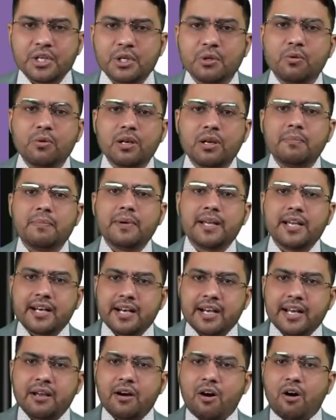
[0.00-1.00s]
You will be
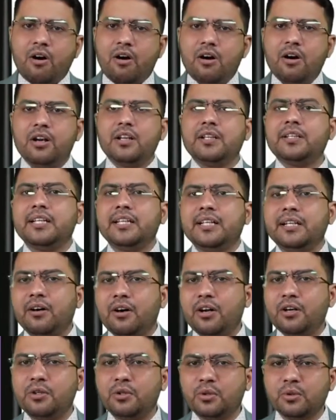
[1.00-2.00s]
reading all
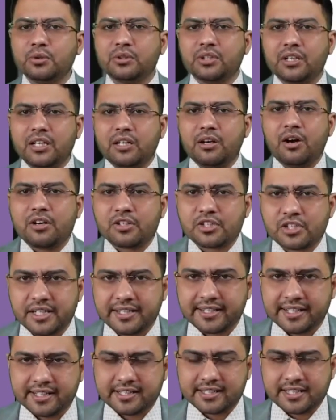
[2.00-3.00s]
2-3 long
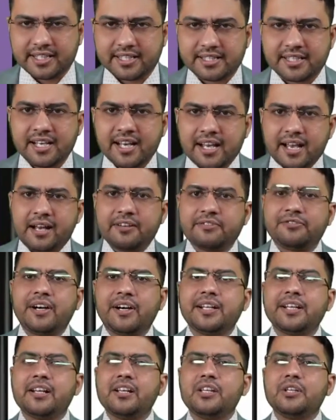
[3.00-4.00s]
sentences, and
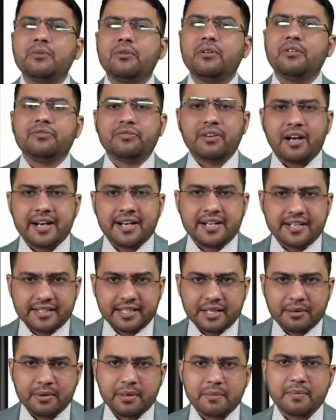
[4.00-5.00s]
finally you will find
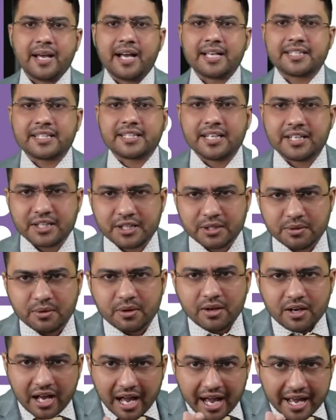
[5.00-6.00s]
they will be asking
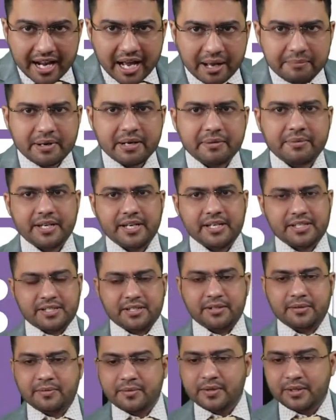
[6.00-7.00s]
you an
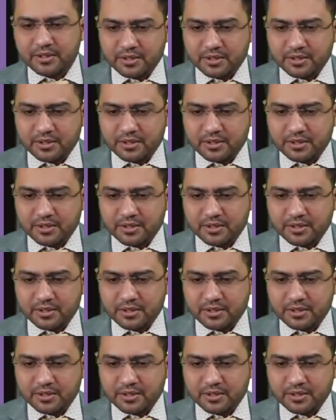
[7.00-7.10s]
abbreviation.